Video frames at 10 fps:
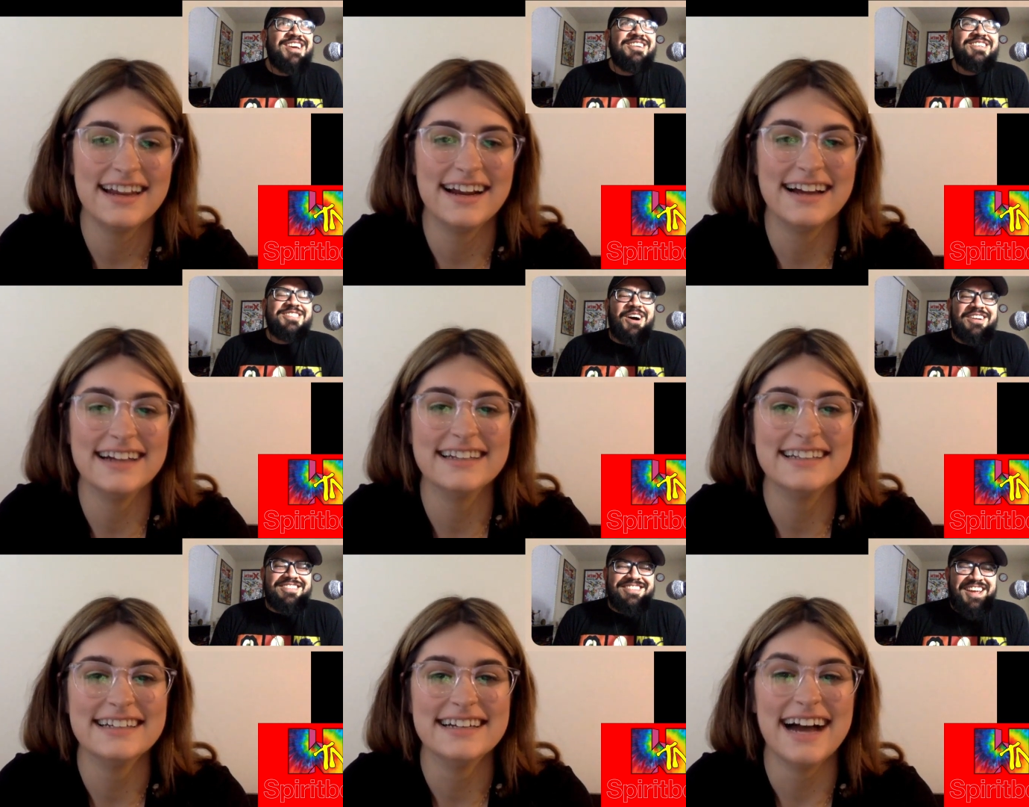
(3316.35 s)

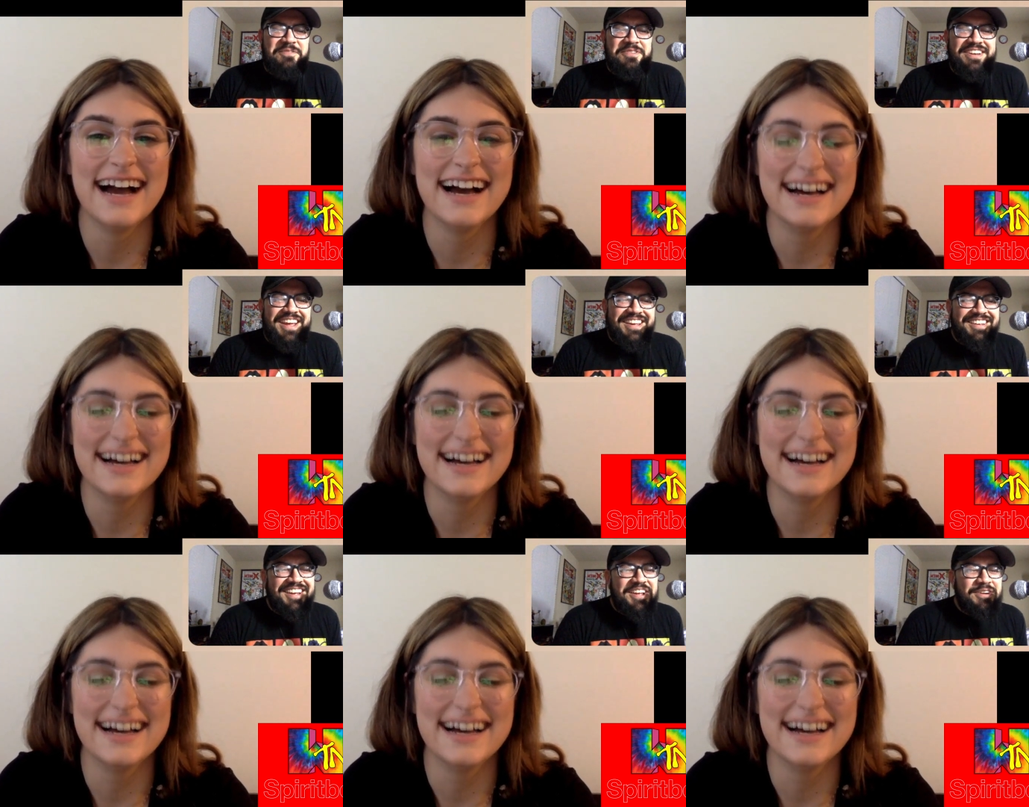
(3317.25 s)
Speaker 1: energon every
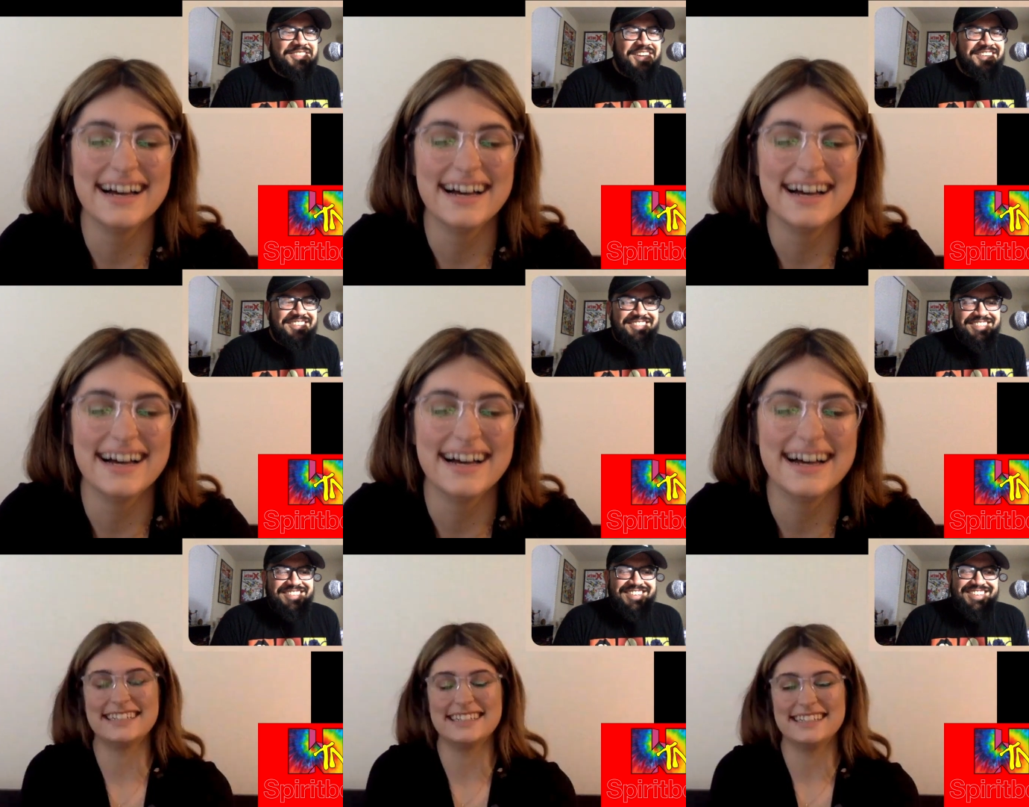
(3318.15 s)
day, John.
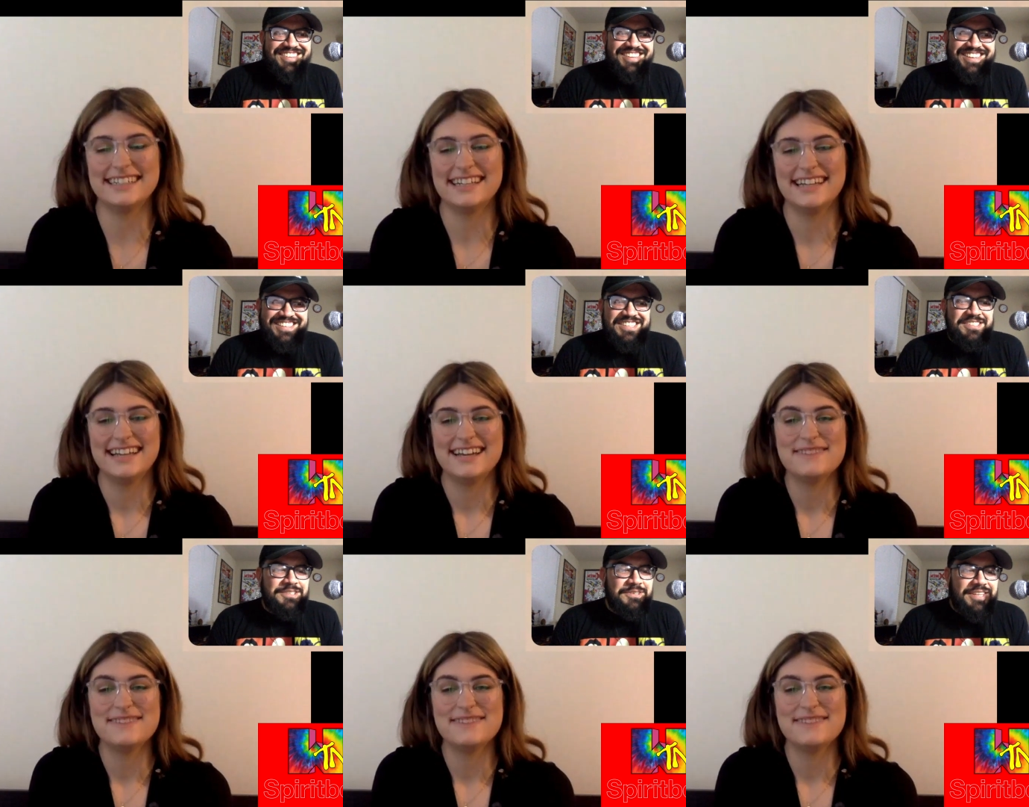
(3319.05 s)

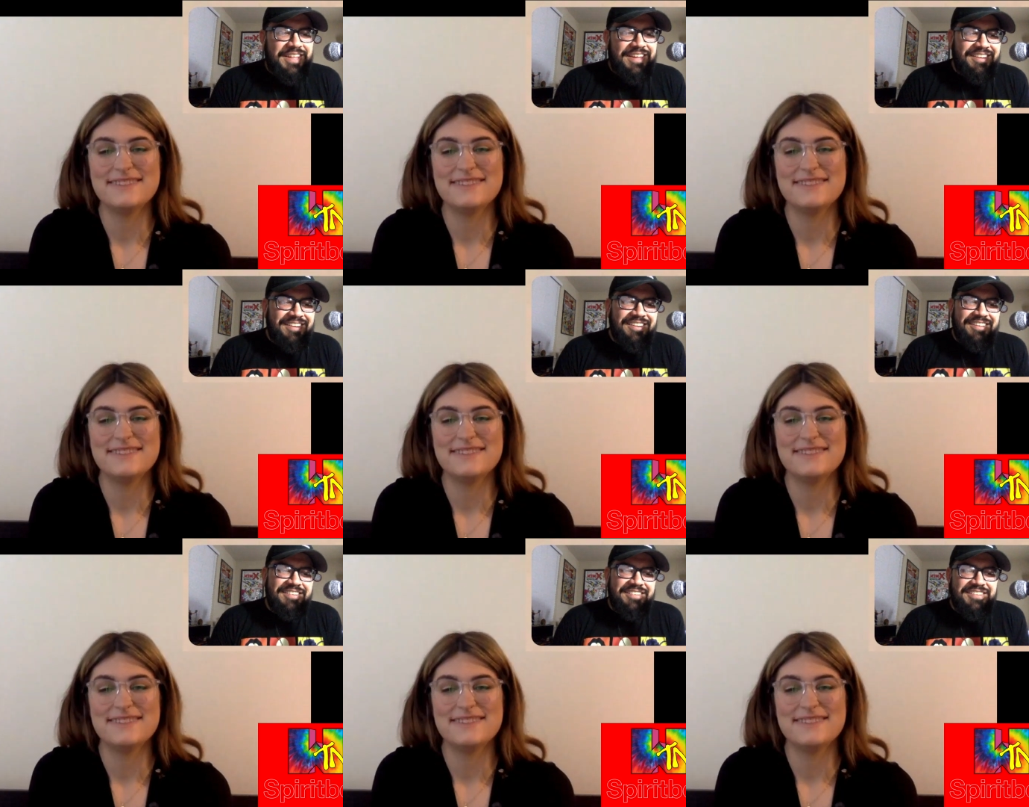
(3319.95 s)
Does he still? But you know that? what?
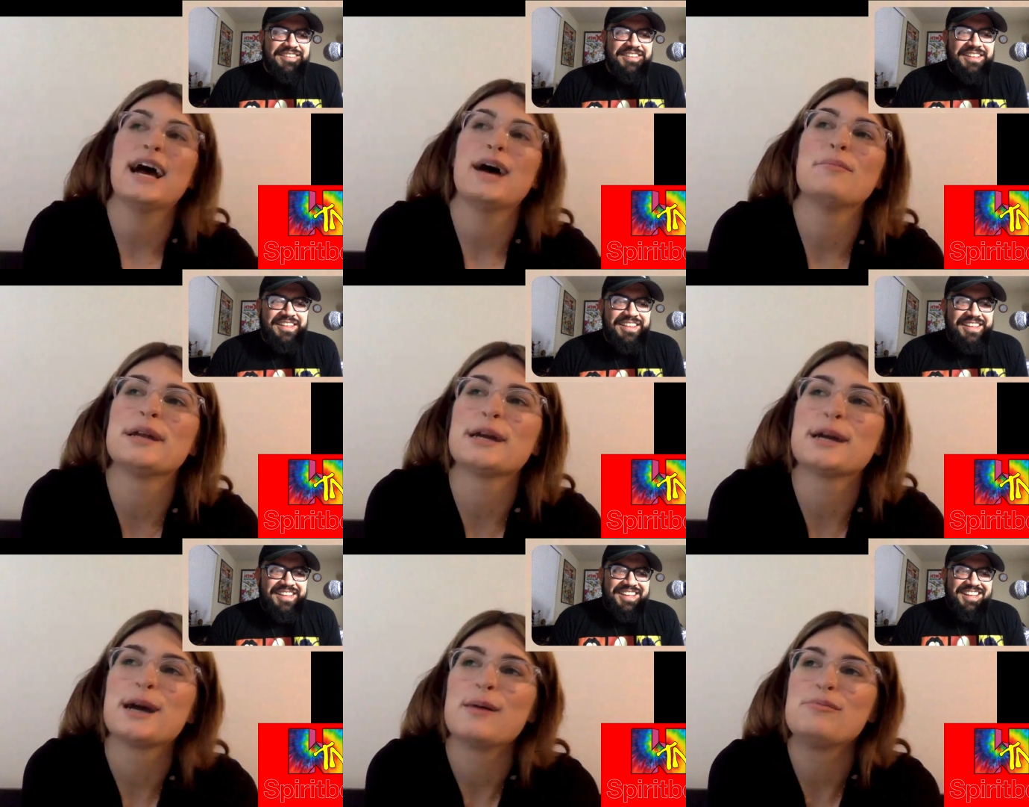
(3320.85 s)

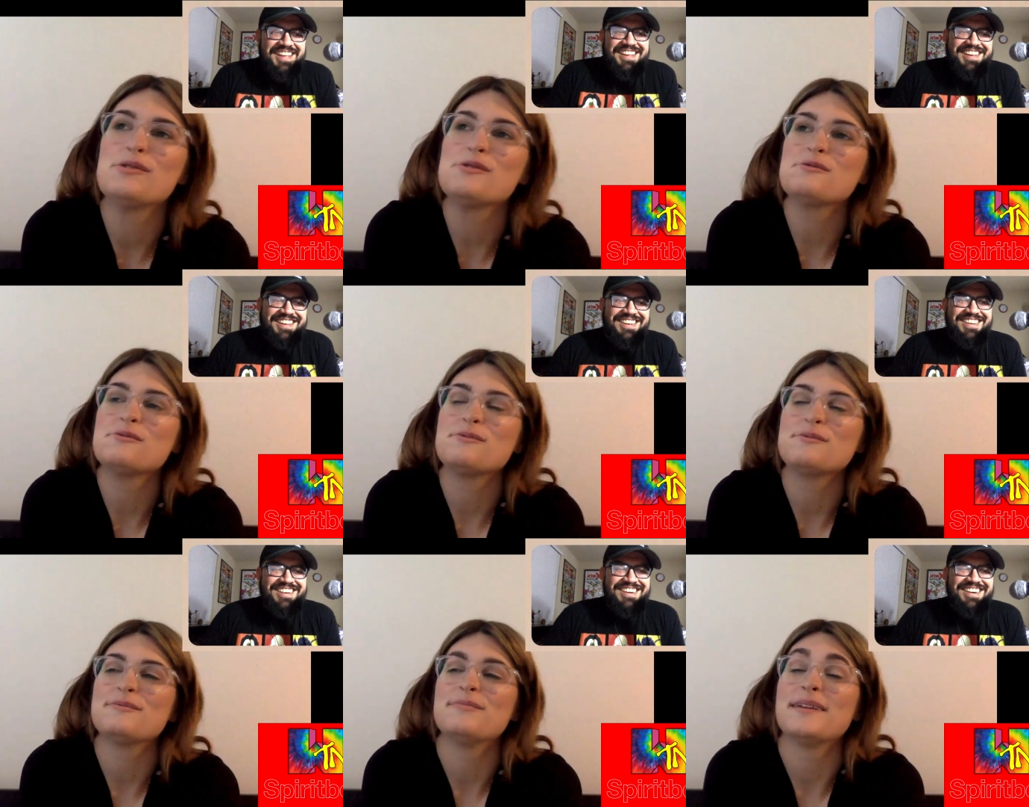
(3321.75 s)
Speaker 2: Yeah, but a couple
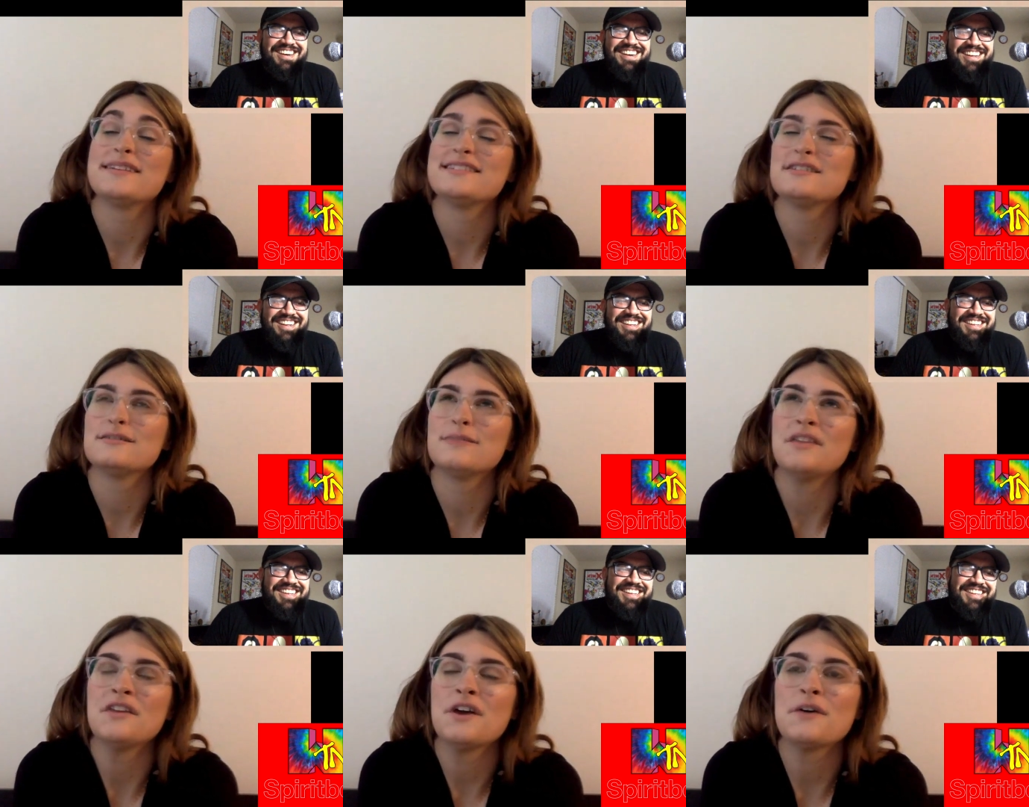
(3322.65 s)
months or a
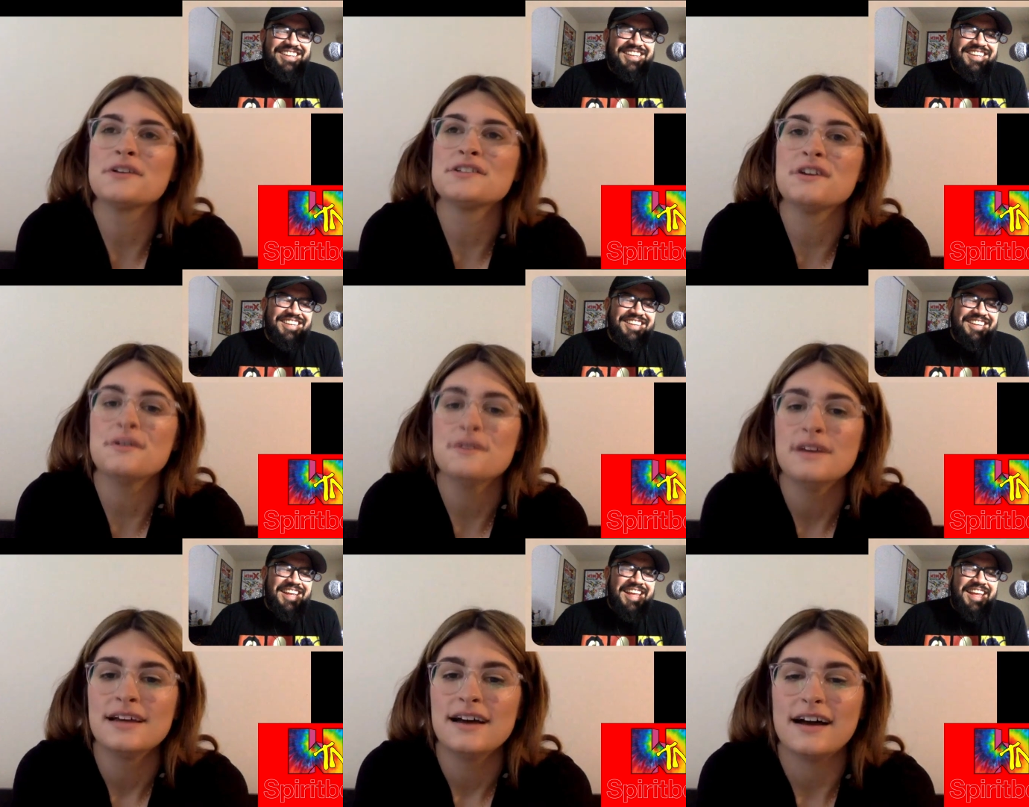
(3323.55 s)
month ago or so,
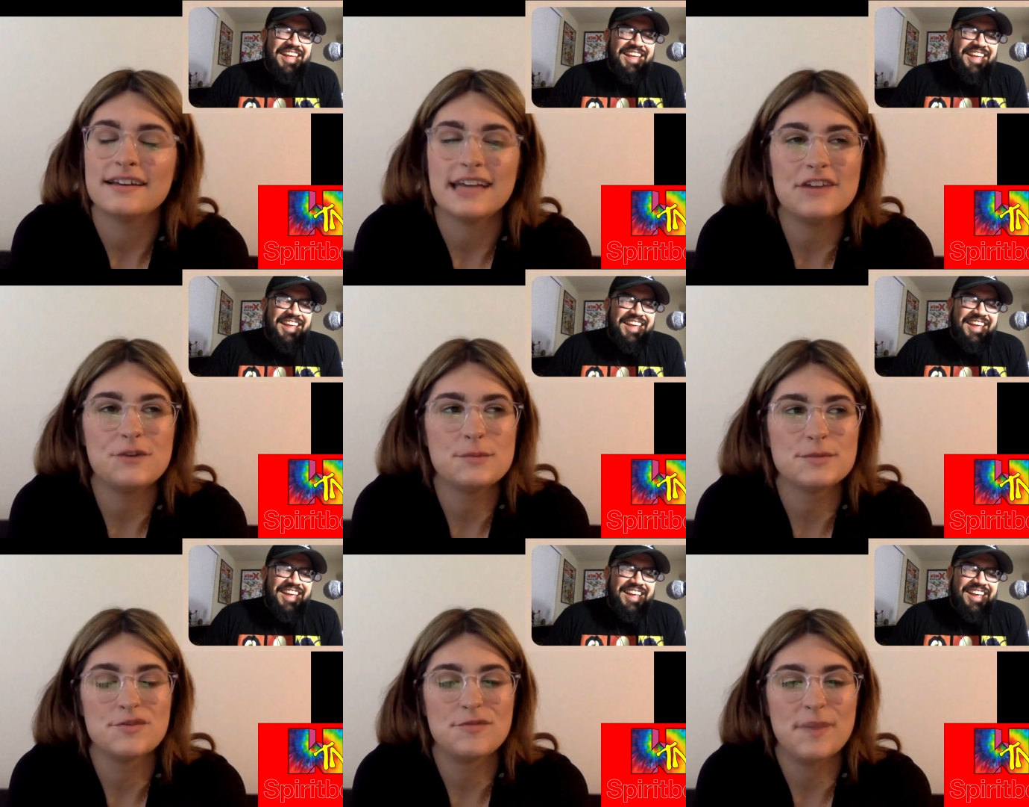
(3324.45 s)
I gave him
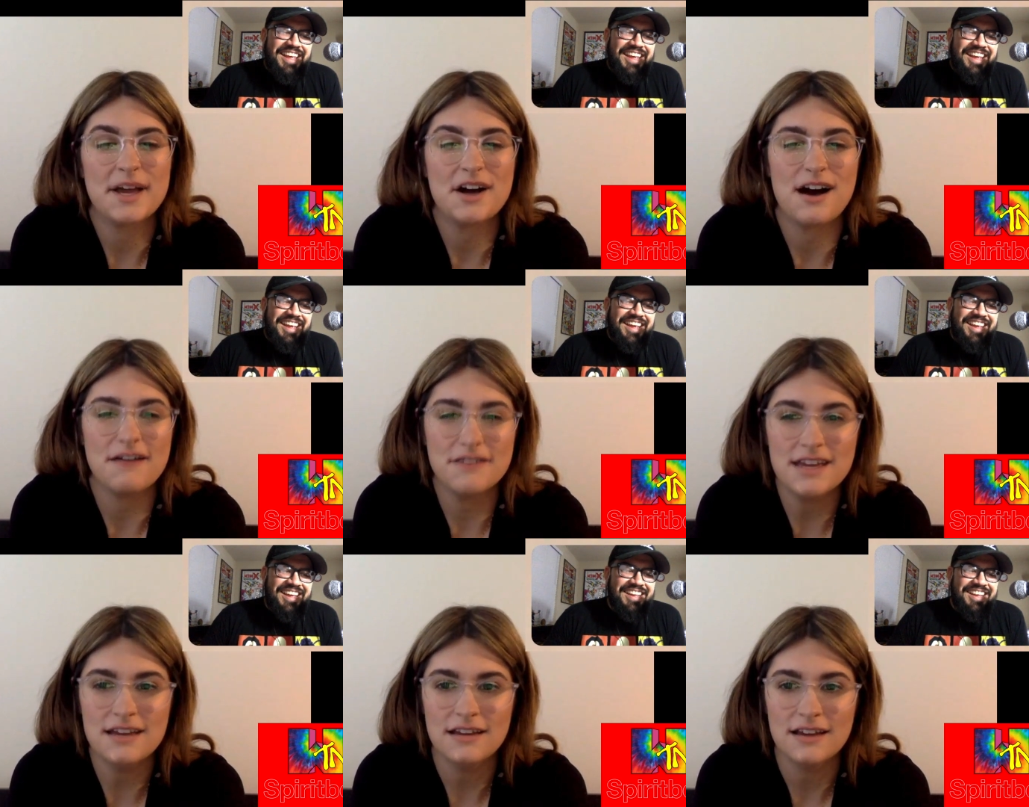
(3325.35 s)
some of my
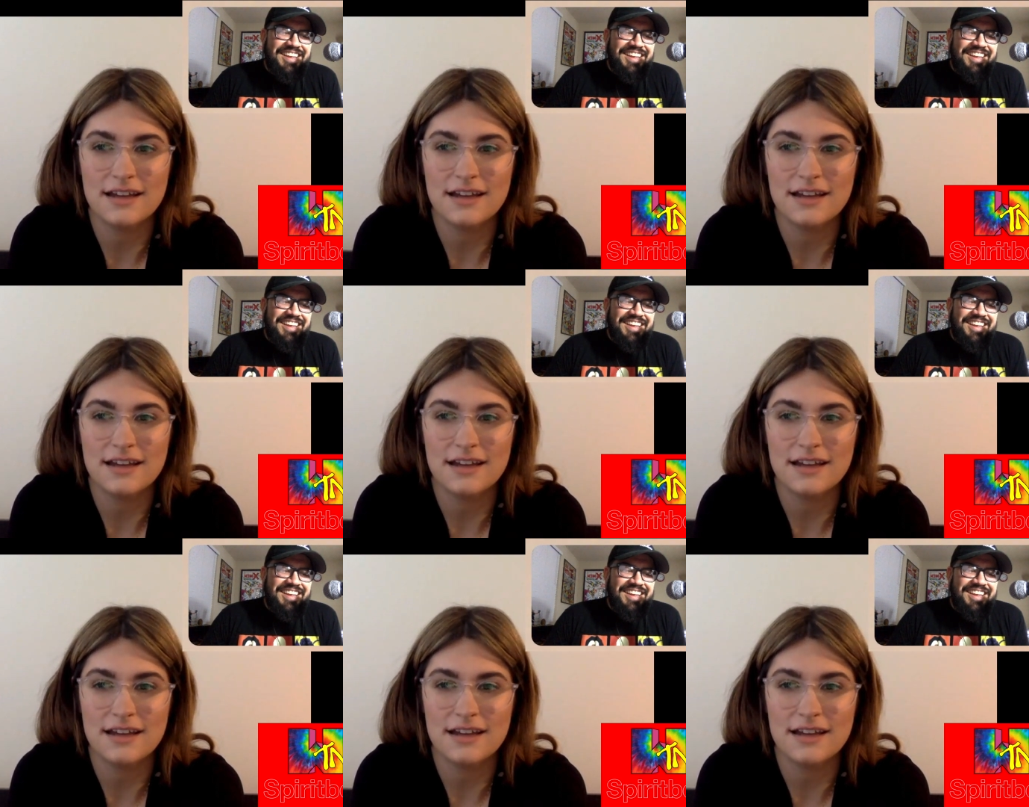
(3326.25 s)
coffee,